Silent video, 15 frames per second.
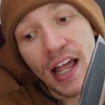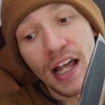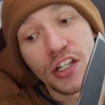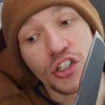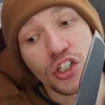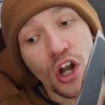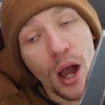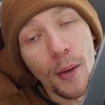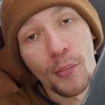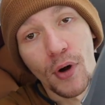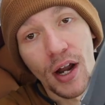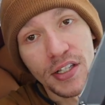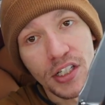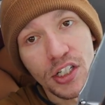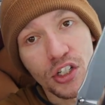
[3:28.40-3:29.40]
That is not
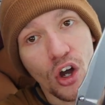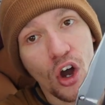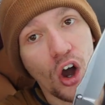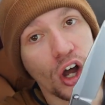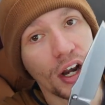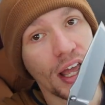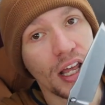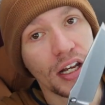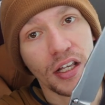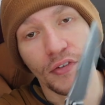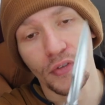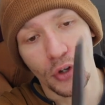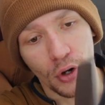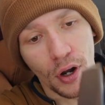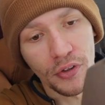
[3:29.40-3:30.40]
present on any
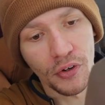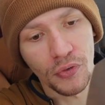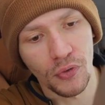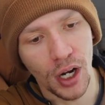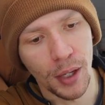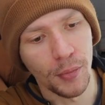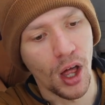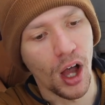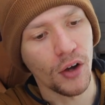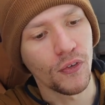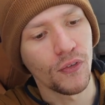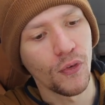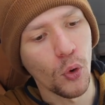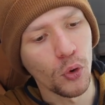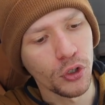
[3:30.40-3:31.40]
of their other frame lock
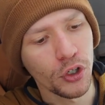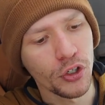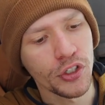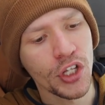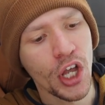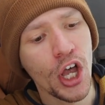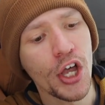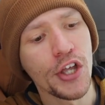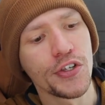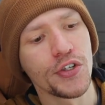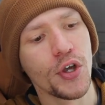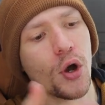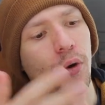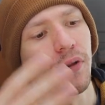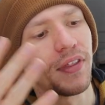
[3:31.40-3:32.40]
folders,
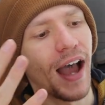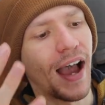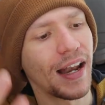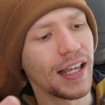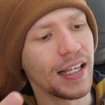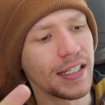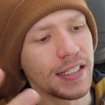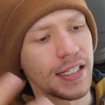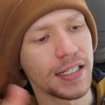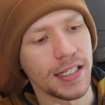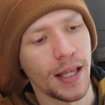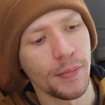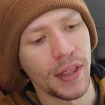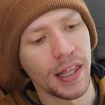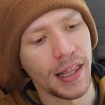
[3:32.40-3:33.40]
so that is
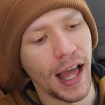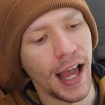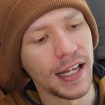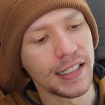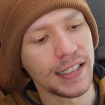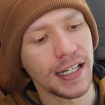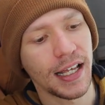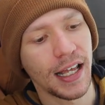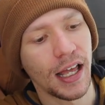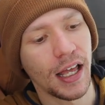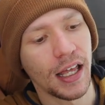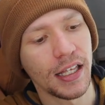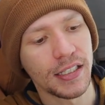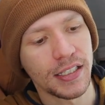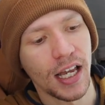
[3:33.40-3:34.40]
something that
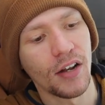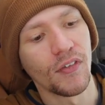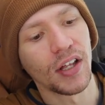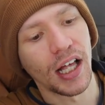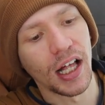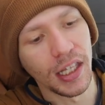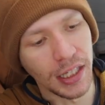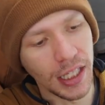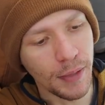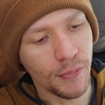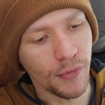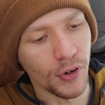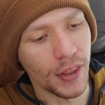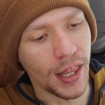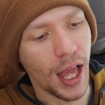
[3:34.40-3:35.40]
is kind of like a
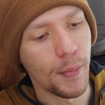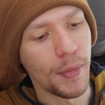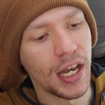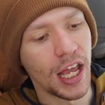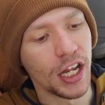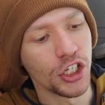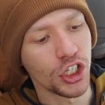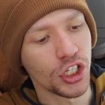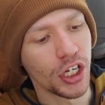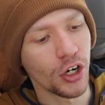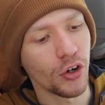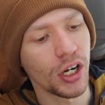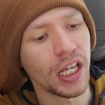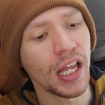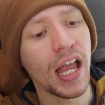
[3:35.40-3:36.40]
leap for them in
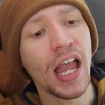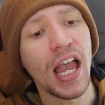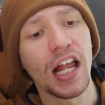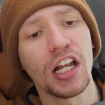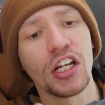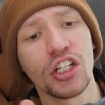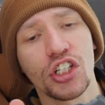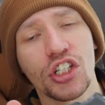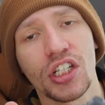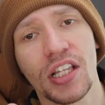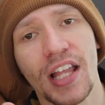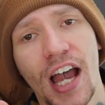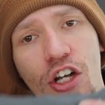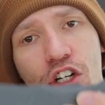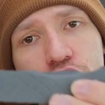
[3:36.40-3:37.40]
engineering. In addition to
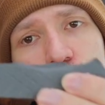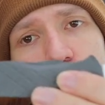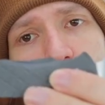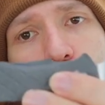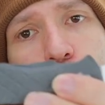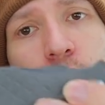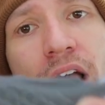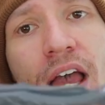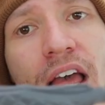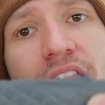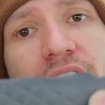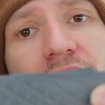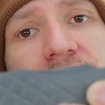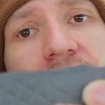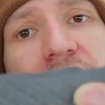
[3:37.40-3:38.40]
that, too,
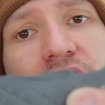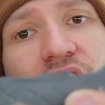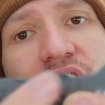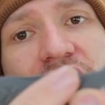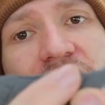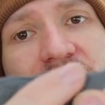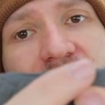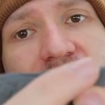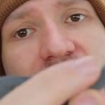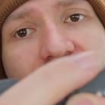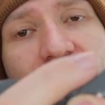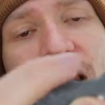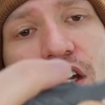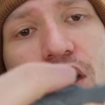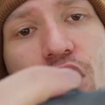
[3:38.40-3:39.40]
they have an
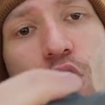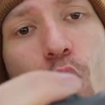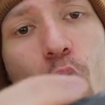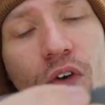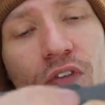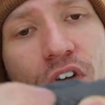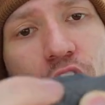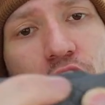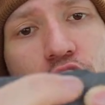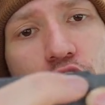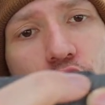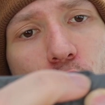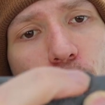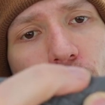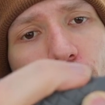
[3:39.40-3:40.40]
extended or very
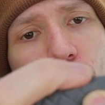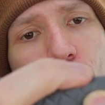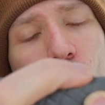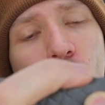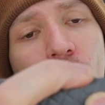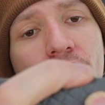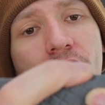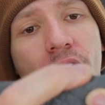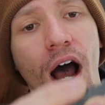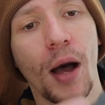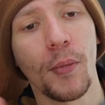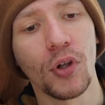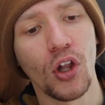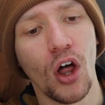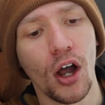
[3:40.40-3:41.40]
notable
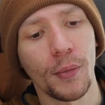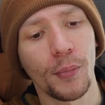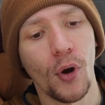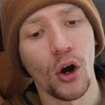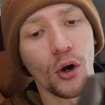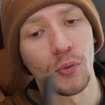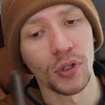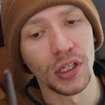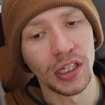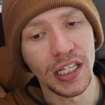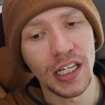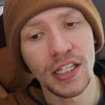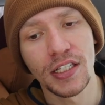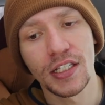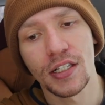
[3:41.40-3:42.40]
um, lock bar
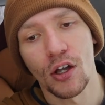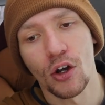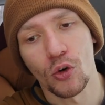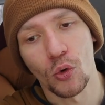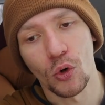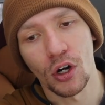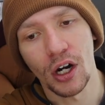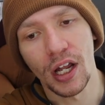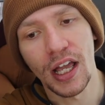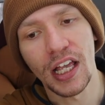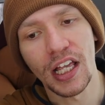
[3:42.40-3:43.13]
release or